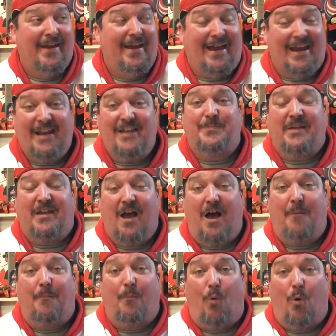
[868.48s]
it has
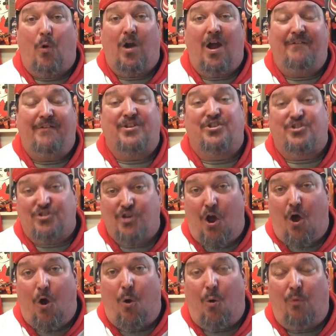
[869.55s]
become more of a
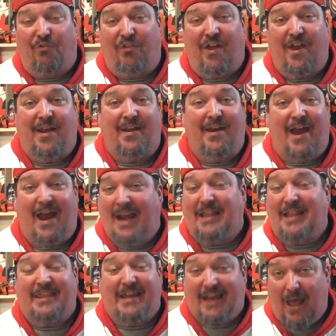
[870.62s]
show than
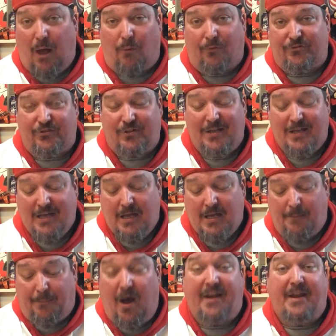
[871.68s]
anything else.
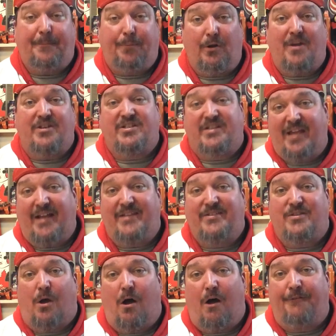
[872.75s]
But it pretty much
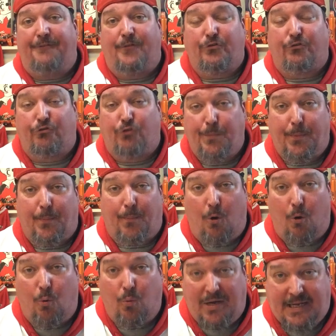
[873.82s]
kicks off Super
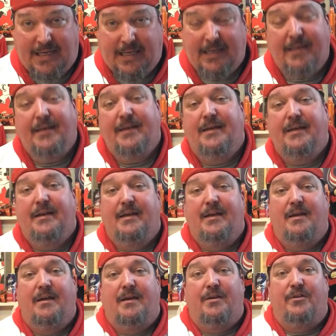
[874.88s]
Bowl week.
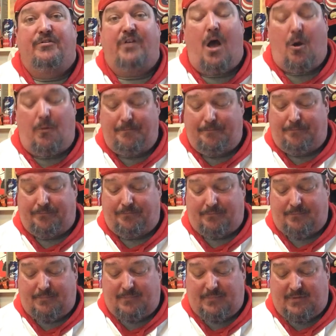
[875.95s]
So,
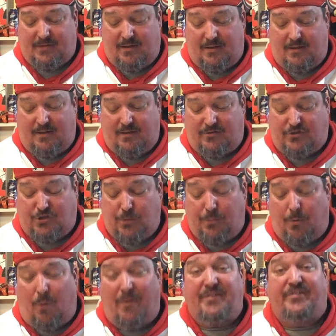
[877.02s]
Super
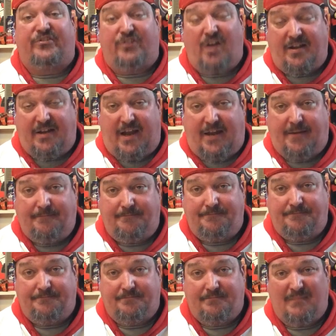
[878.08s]
Bowl is Sunday.
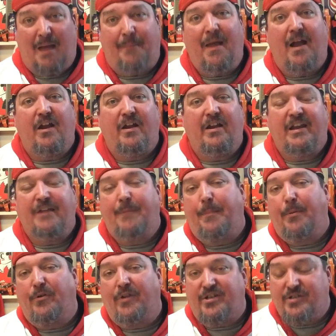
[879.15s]
I'm not going to give my
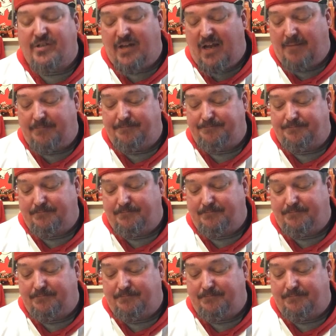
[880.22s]
prediction yet.